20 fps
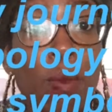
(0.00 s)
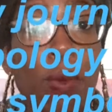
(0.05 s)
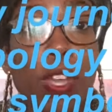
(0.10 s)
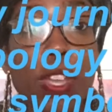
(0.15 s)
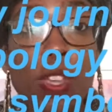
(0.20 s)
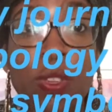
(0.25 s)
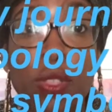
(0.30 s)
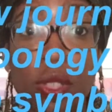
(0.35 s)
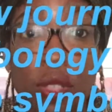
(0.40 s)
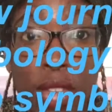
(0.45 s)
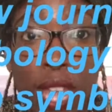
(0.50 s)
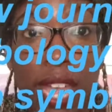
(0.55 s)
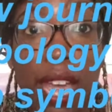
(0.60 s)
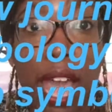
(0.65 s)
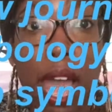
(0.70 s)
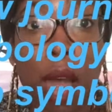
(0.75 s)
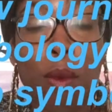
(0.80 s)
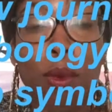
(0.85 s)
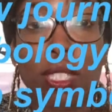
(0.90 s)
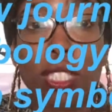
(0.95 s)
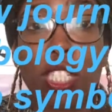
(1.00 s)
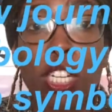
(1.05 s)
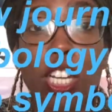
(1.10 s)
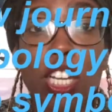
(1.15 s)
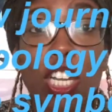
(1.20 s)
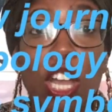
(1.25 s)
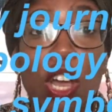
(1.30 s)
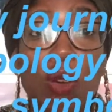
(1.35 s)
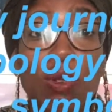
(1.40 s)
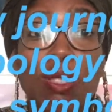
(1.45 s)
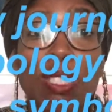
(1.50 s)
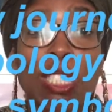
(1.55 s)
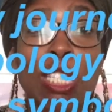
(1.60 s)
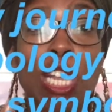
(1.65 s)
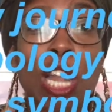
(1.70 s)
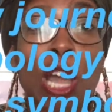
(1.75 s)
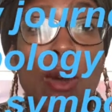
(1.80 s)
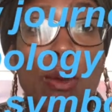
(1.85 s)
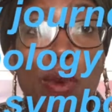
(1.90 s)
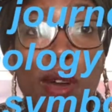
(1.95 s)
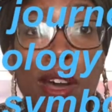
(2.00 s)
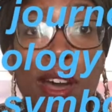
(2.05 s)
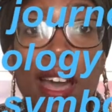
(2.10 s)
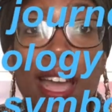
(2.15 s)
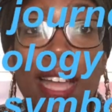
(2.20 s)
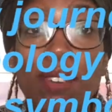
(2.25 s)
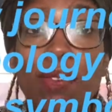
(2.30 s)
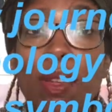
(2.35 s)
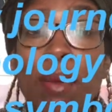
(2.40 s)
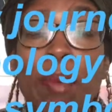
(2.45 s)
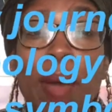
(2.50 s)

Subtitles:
what you think. I was going to go slower and think,